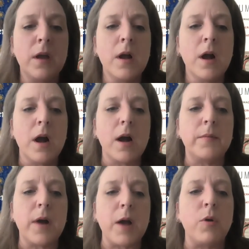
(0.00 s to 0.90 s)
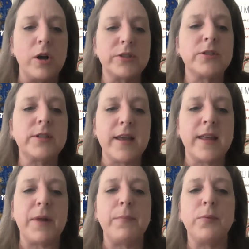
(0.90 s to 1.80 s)
I will also say
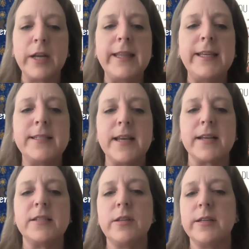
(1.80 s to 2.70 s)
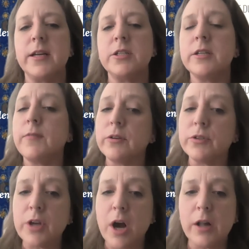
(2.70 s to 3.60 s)
that by bringing these texts to the attention of other
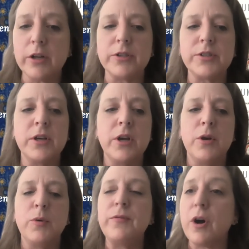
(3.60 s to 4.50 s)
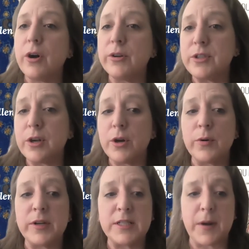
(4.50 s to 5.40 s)
scholars, we've also
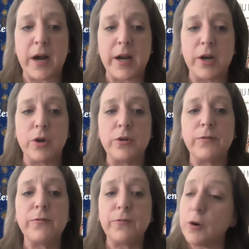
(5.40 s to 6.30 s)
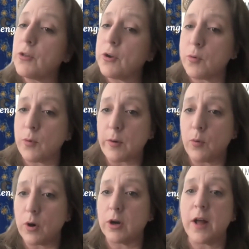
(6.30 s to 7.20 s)
inspired further
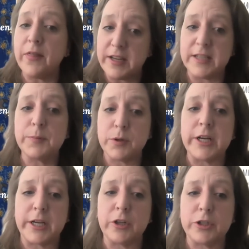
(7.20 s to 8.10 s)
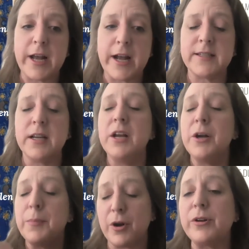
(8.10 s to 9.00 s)
work on these particular texts,
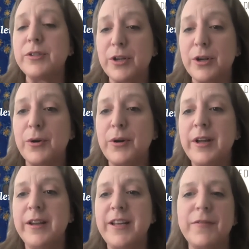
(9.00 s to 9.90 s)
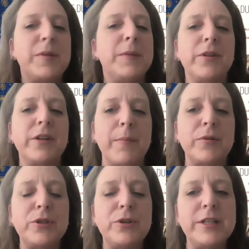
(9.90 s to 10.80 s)
but also given people the
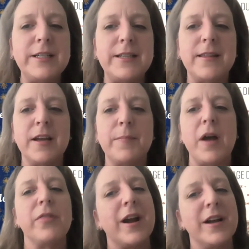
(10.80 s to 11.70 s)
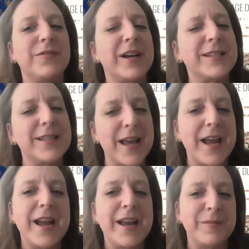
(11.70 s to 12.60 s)
opportunity to think about the kinds of texts
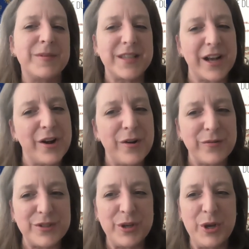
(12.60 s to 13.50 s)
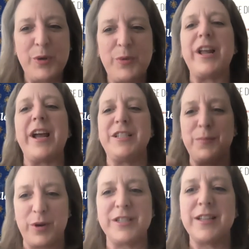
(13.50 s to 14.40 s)
they themselves would like to
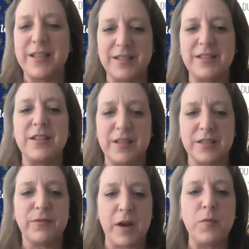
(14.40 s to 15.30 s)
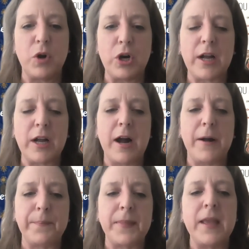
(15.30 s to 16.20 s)
bring to this framework.
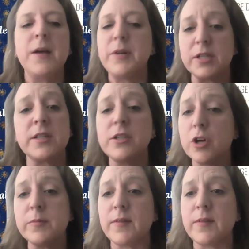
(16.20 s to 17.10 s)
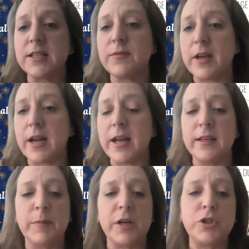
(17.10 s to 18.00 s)
But just in terms of La Sfera and
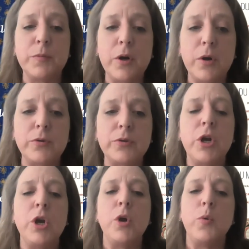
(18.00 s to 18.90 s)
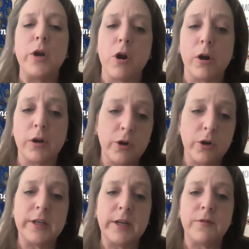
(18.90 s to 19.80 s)
the Image du Monde, we are
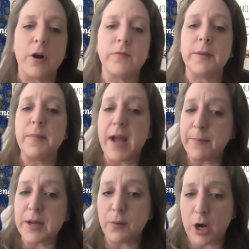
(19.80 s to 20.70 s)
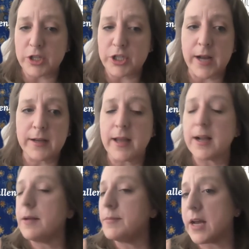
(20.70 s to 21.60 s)
currently involved in a mapping project that
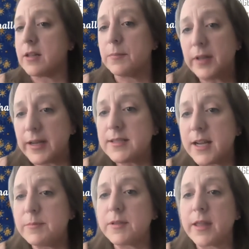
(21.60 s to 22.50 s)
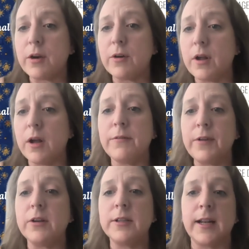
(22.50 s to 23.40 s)
comes out of the place names that are
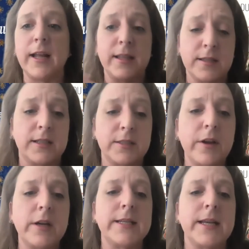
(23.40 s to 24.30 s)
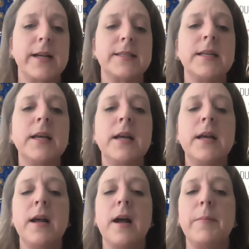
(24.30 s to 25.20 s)
found in the La Sfera text,
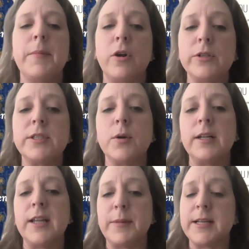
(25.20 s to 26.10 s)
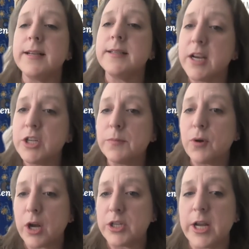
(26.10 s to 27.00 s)
and also a lemmatization
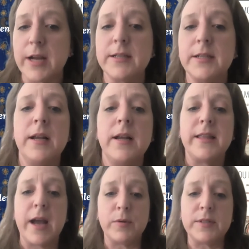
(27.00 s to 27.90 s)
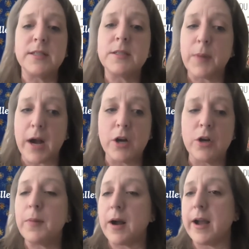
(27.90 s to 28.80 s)
project that was
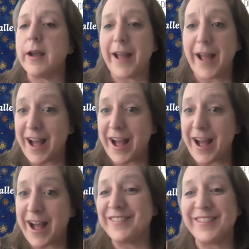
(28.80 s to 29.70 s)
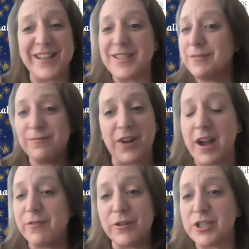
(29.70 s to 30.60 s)
inspired by having these
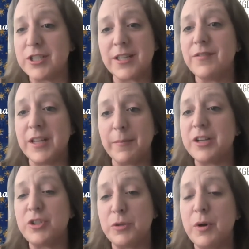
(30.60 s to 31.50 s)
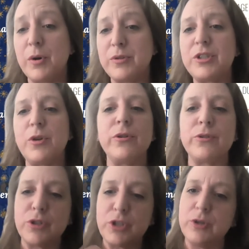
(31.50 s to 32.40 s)
5 versions of the Image du Monde. So those
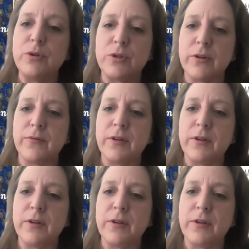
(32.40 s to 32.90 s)
are 2 sort of